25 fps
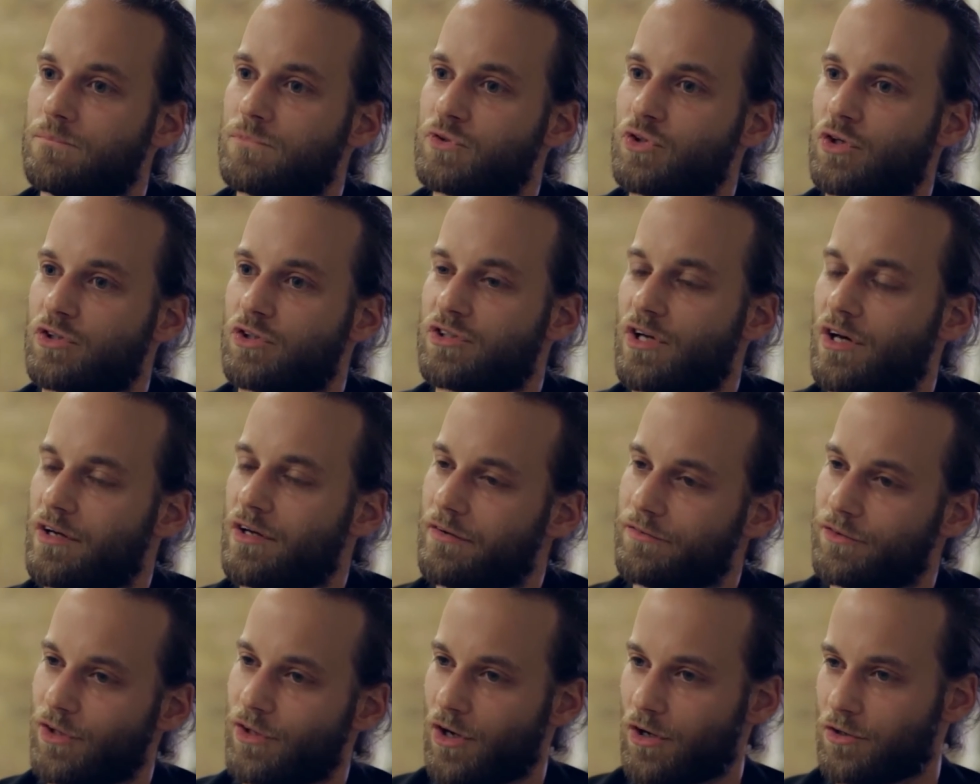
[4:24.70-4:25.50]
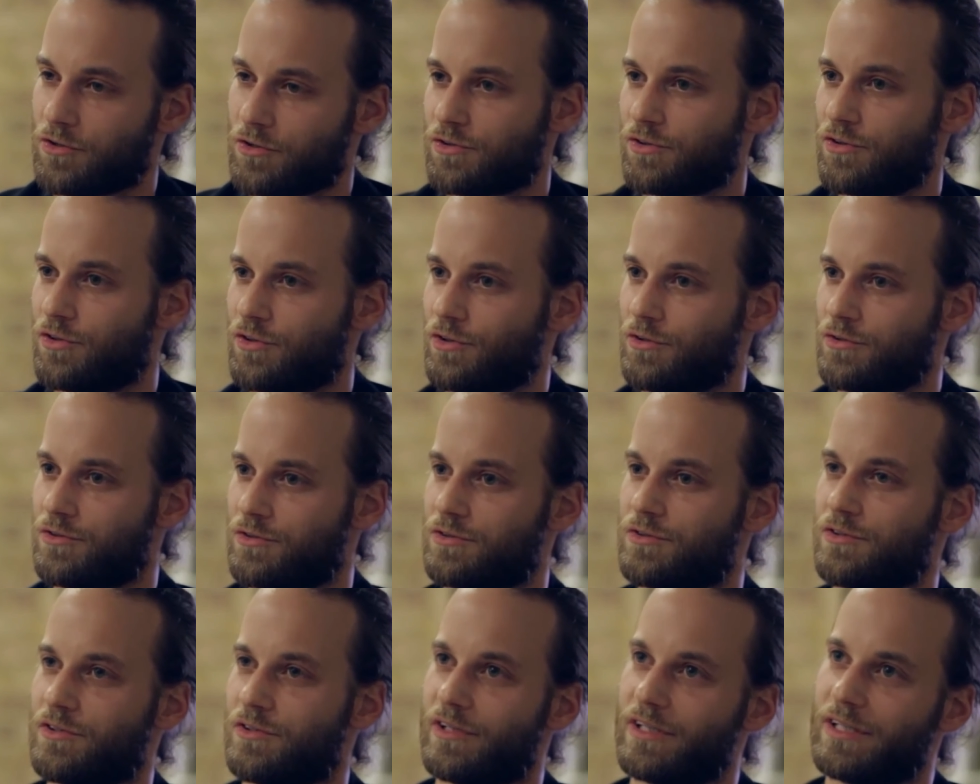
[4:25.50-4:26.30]
So it's kind of those two
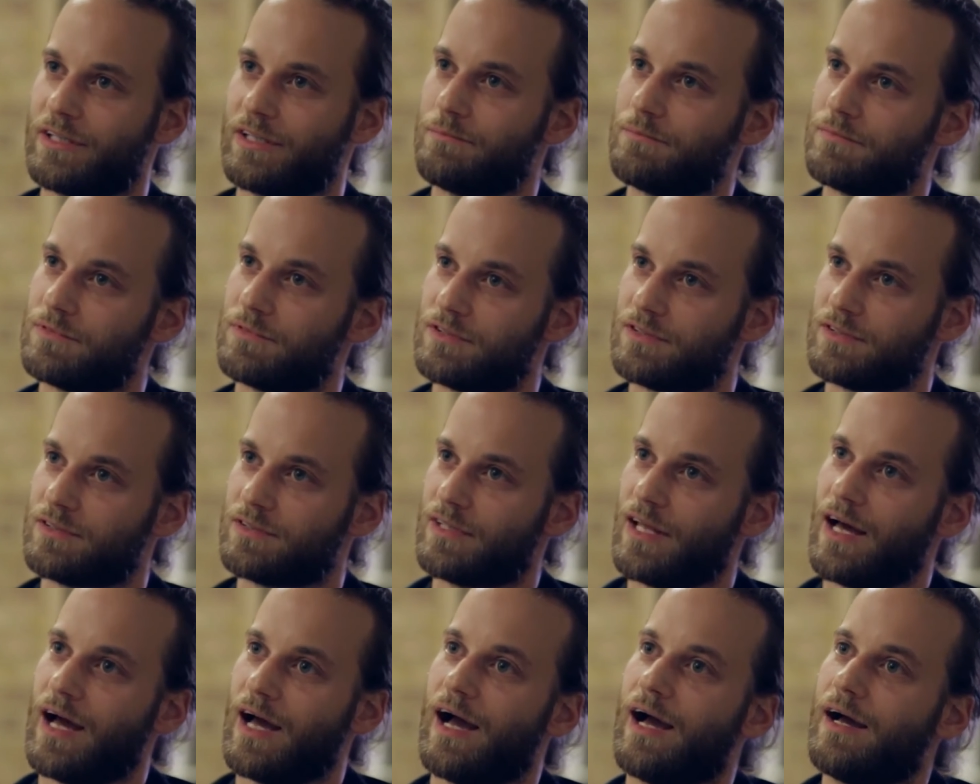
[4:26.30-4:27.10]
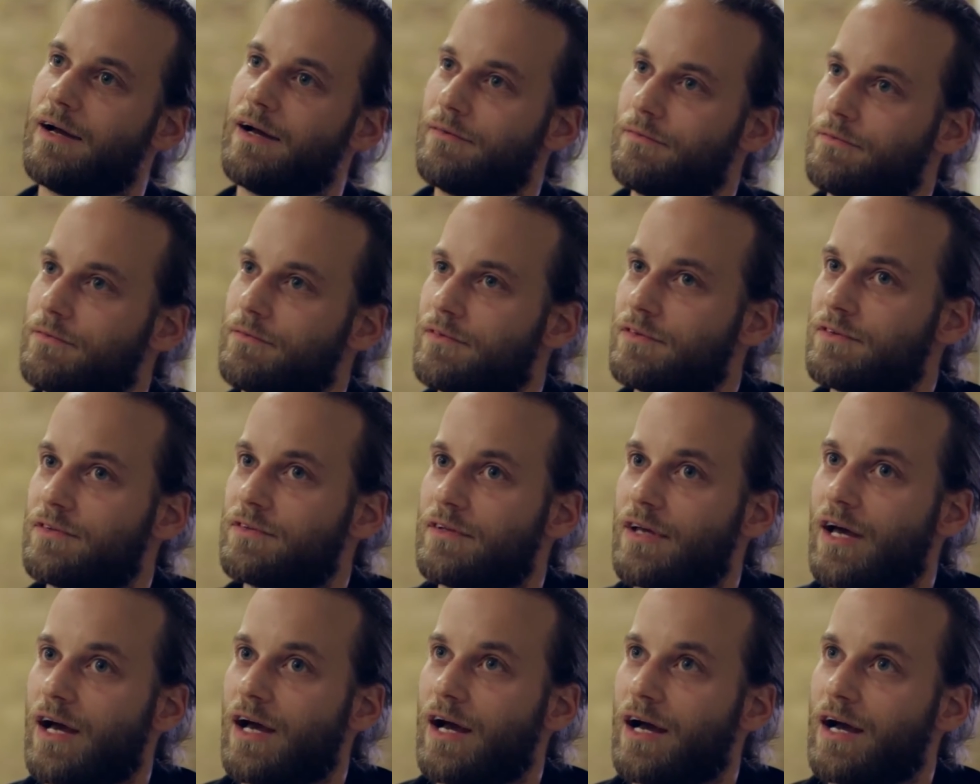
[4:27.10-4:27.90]
streams that
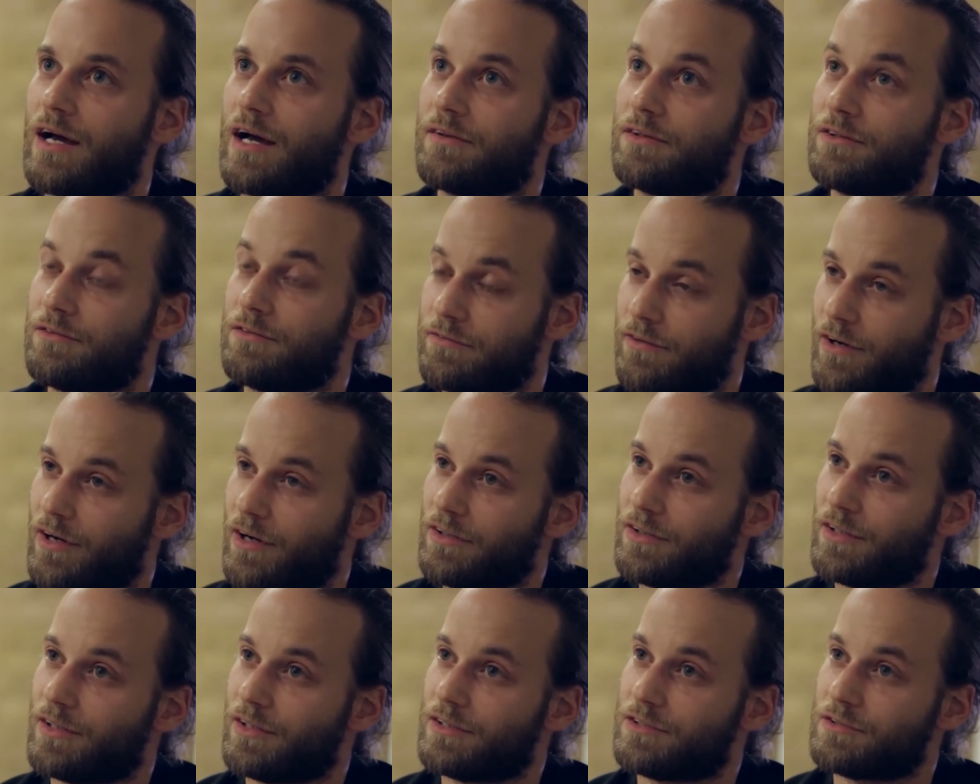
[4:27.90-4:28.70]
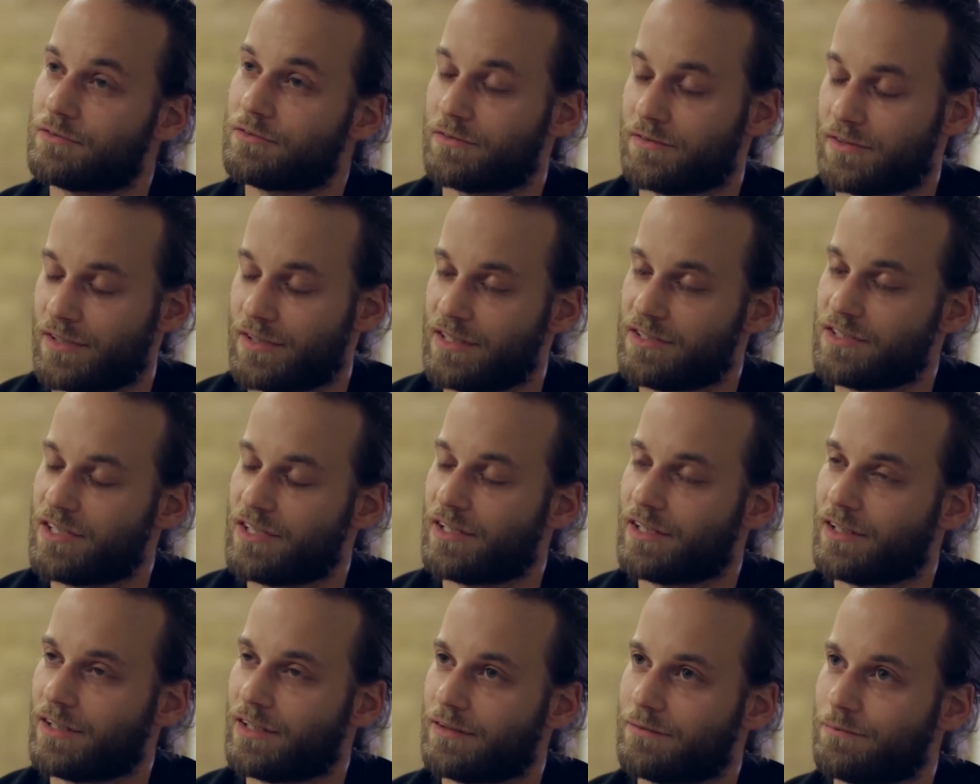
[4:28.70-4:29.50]
define the
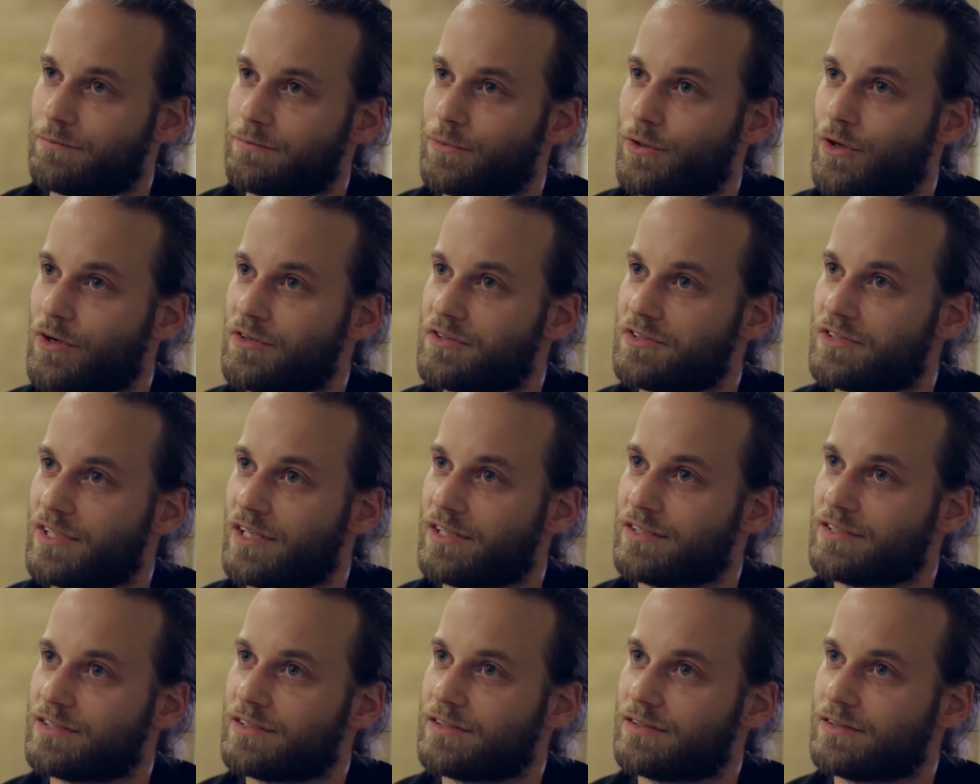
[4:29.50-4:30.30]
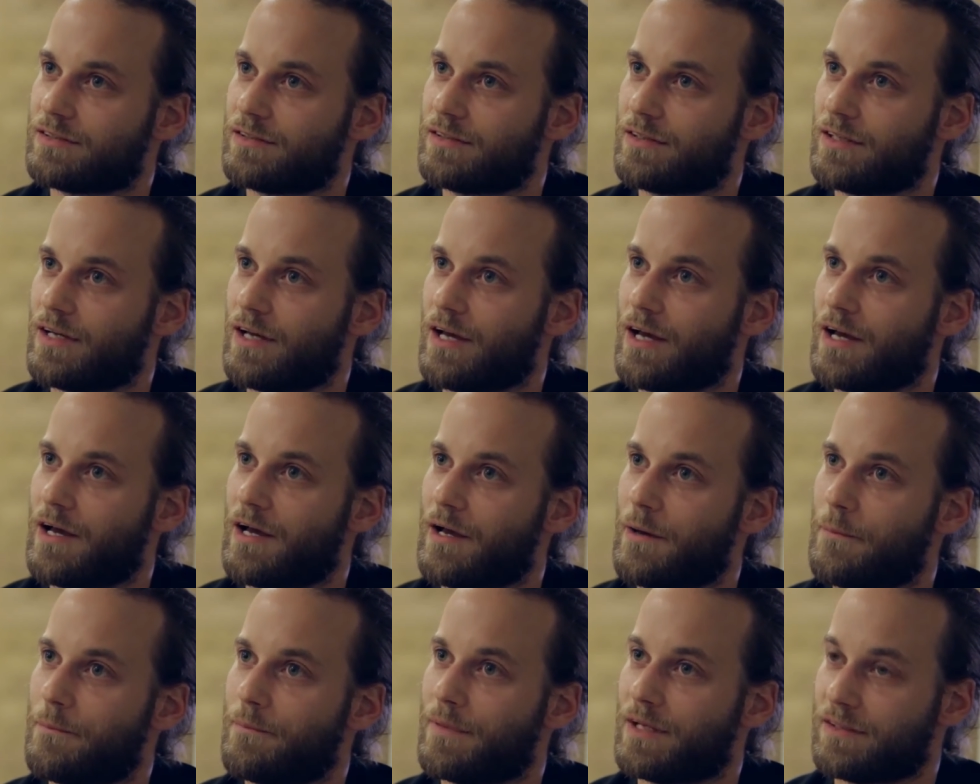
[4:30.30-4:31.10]
strategic process
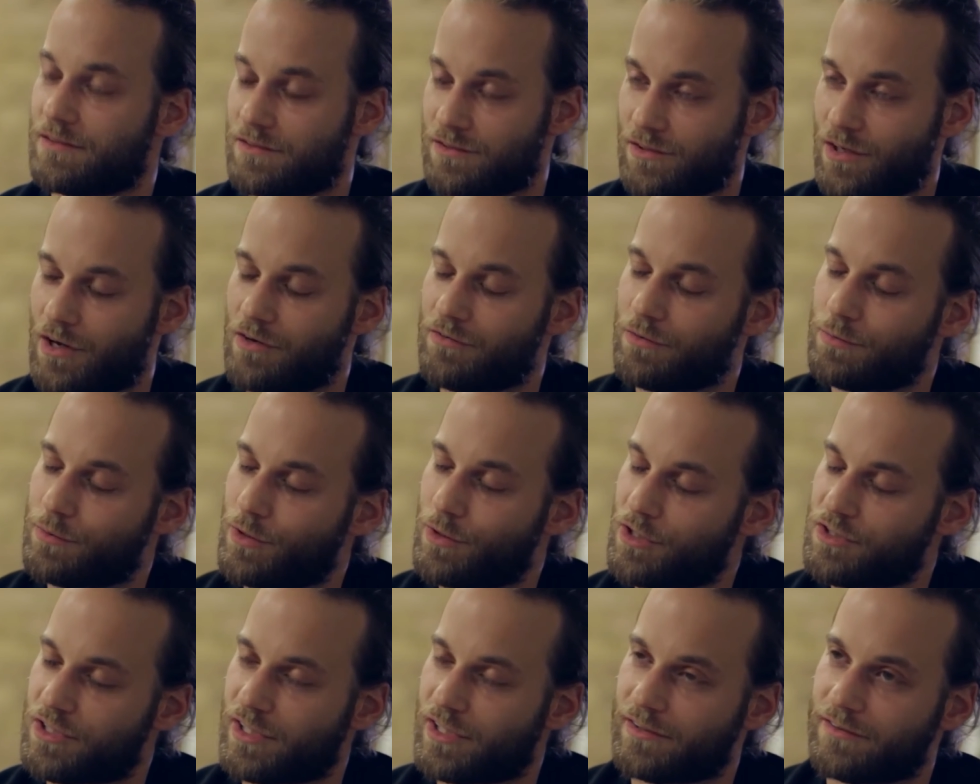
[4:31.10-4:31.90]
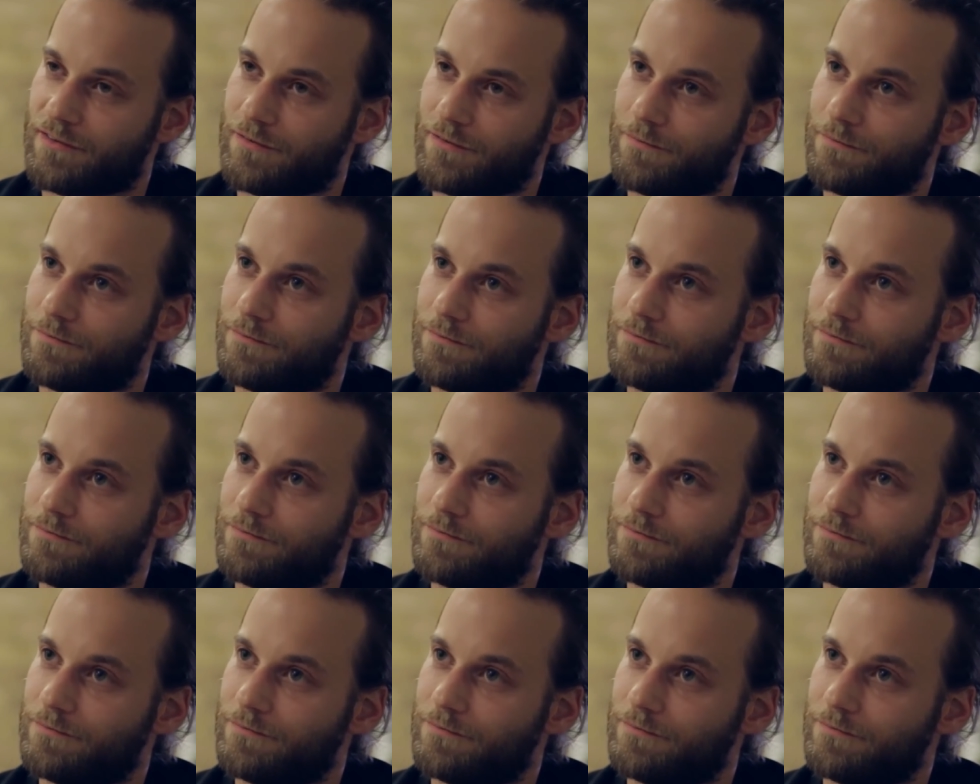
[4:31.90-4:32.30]
at the start of a project.